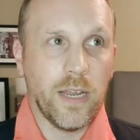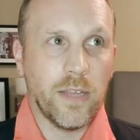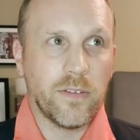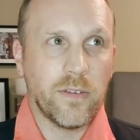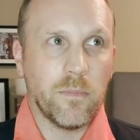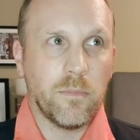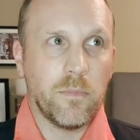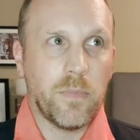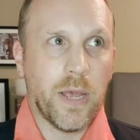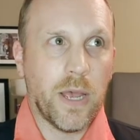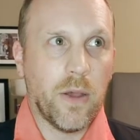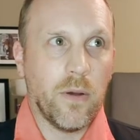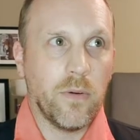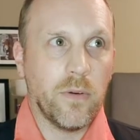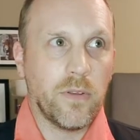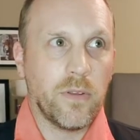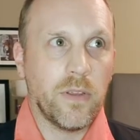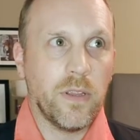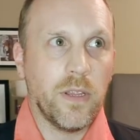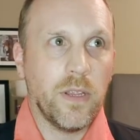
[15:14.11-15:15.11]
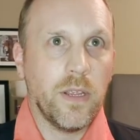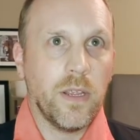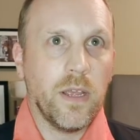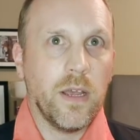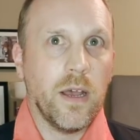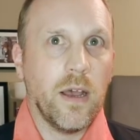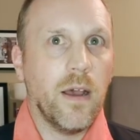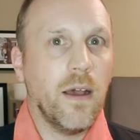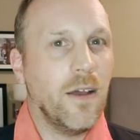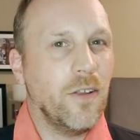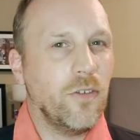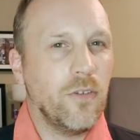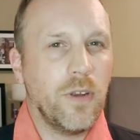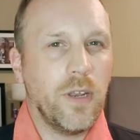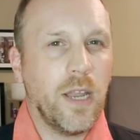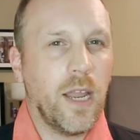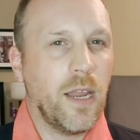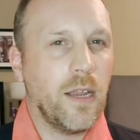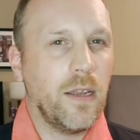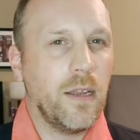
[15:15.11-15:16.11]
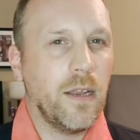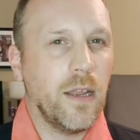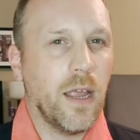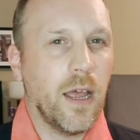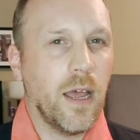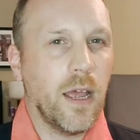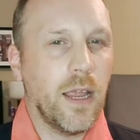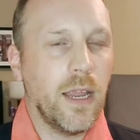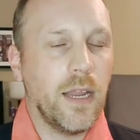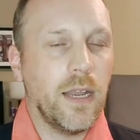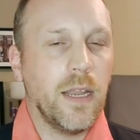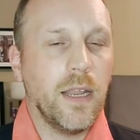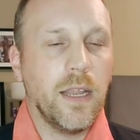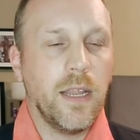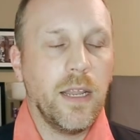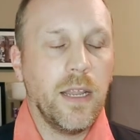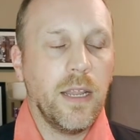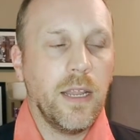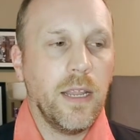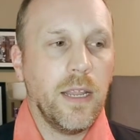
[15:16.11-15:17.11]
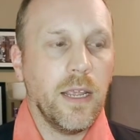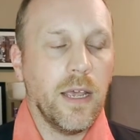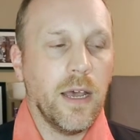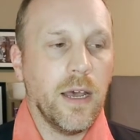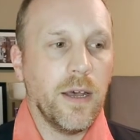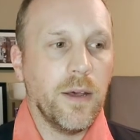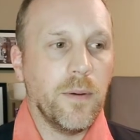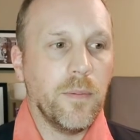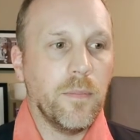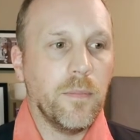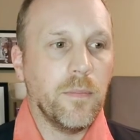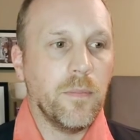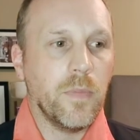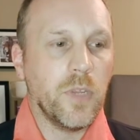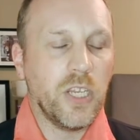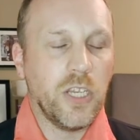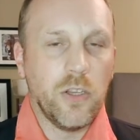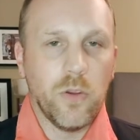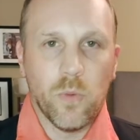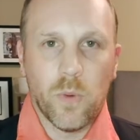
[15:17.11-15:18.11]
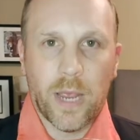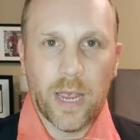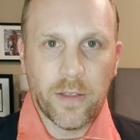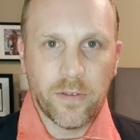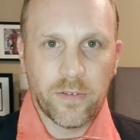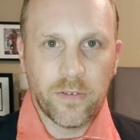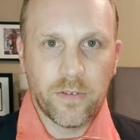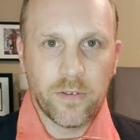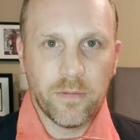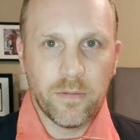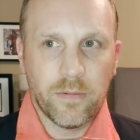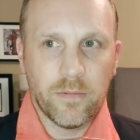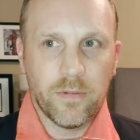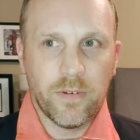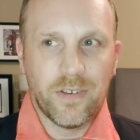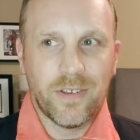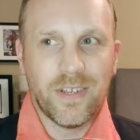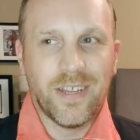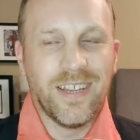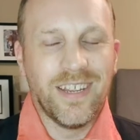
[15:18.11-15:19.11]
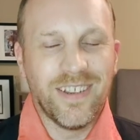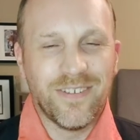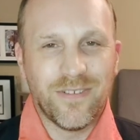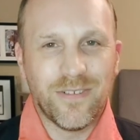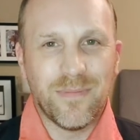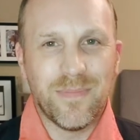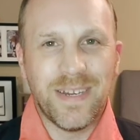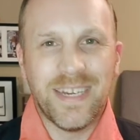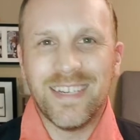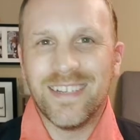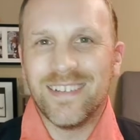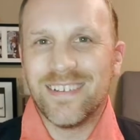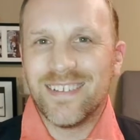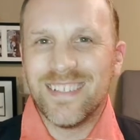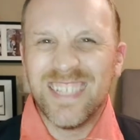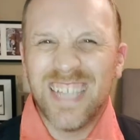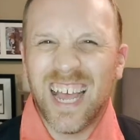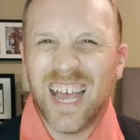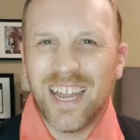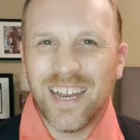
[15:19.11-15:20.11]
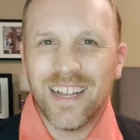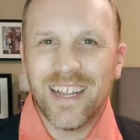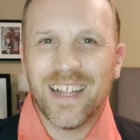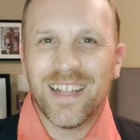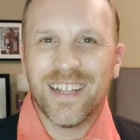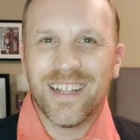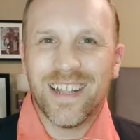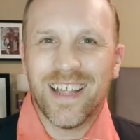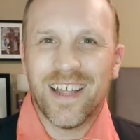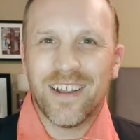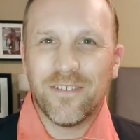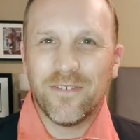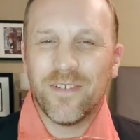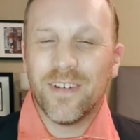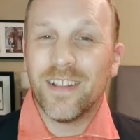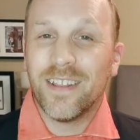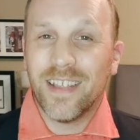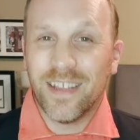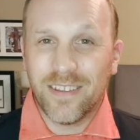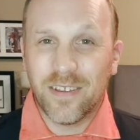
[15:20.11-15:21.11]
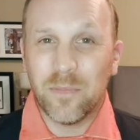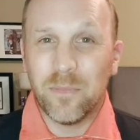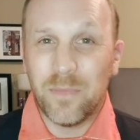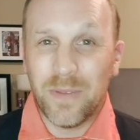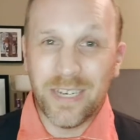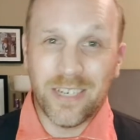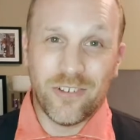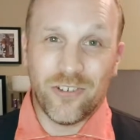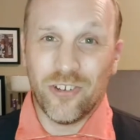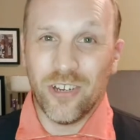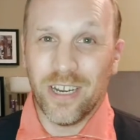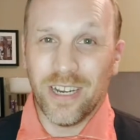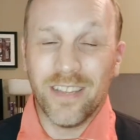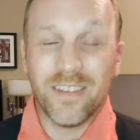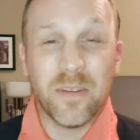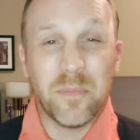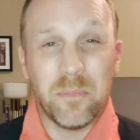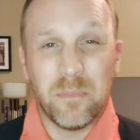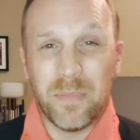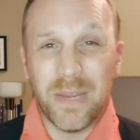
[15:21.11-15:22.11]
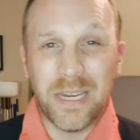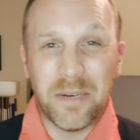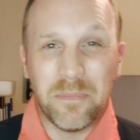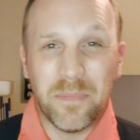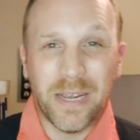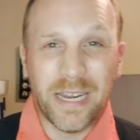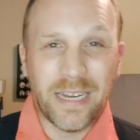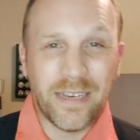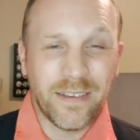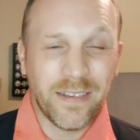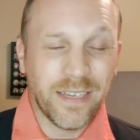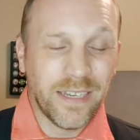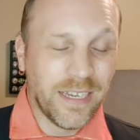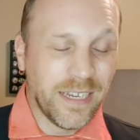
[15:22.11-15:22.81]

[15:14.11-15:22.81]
It's about $189 US, which for me is not a lot of fun. That's a big chunk. That's a big bite.